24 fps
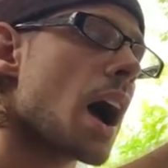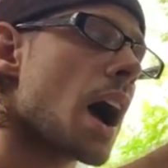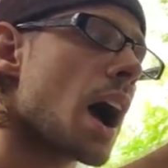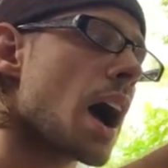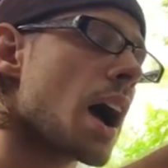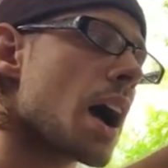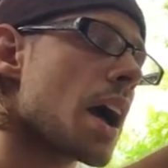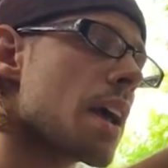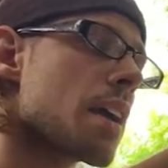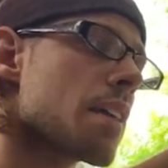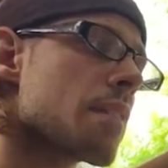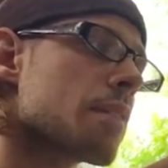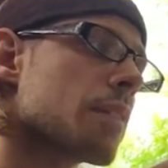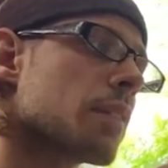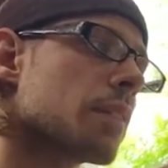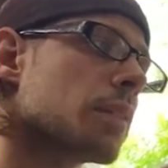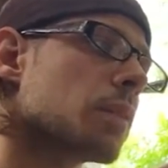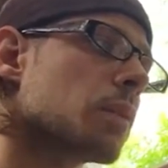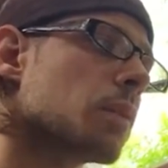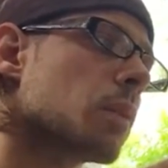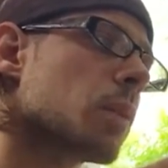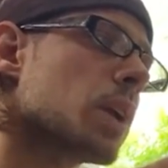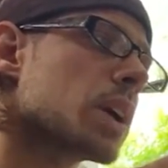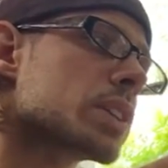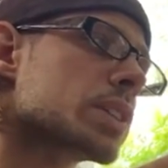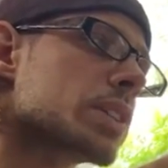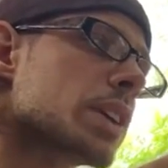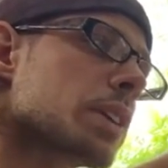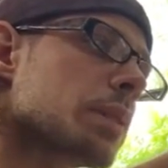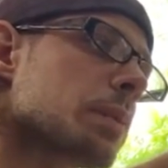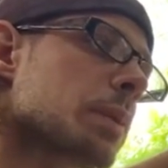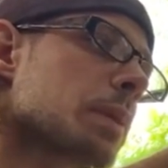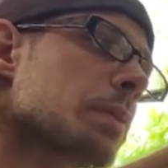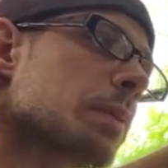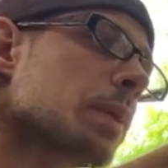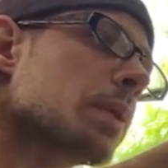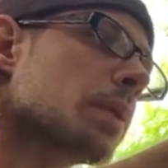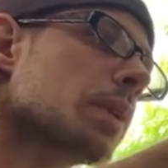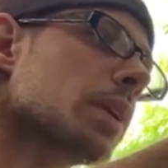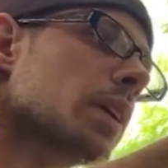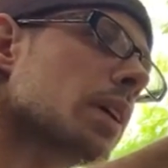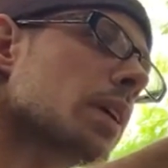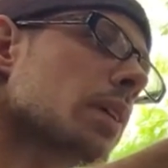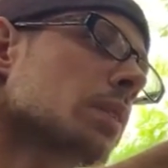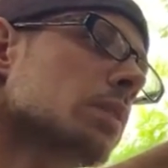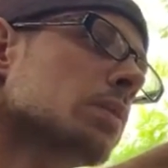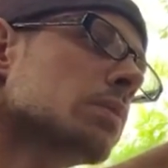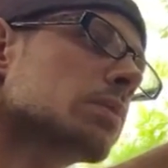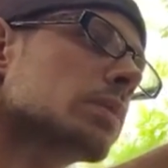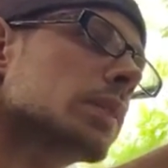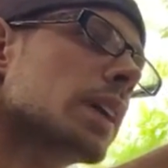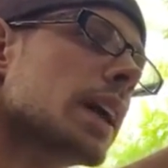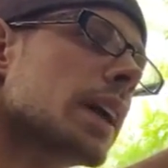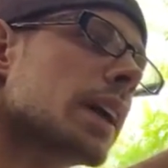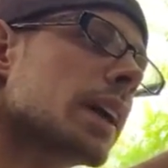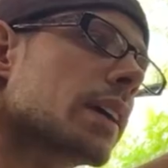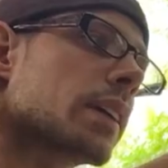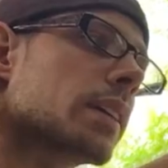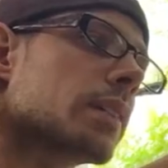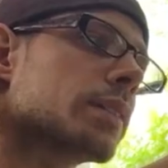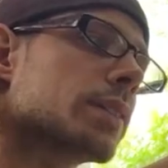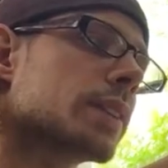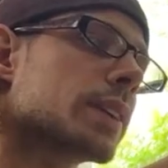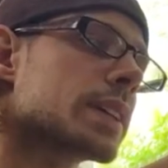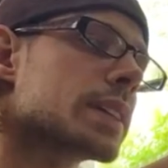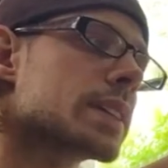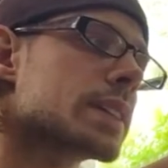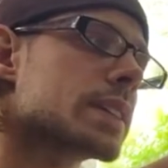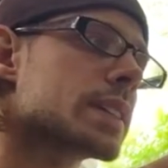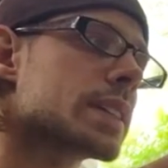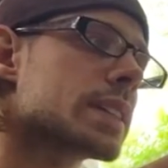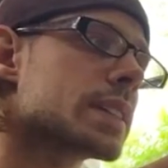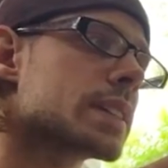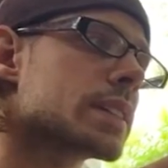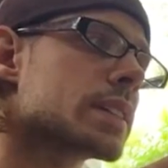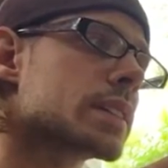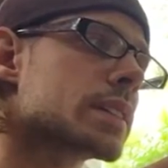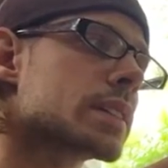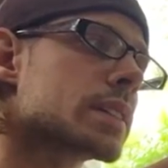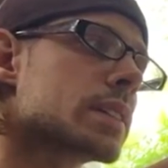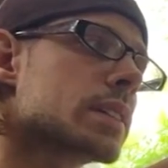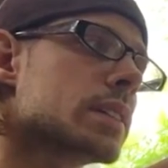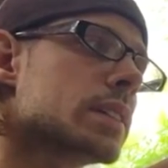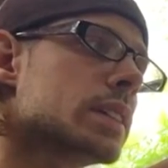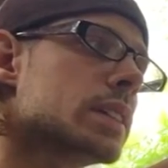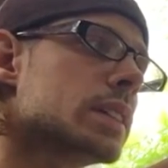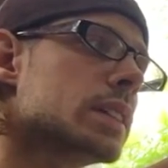I've watched other people grow, like, for instance,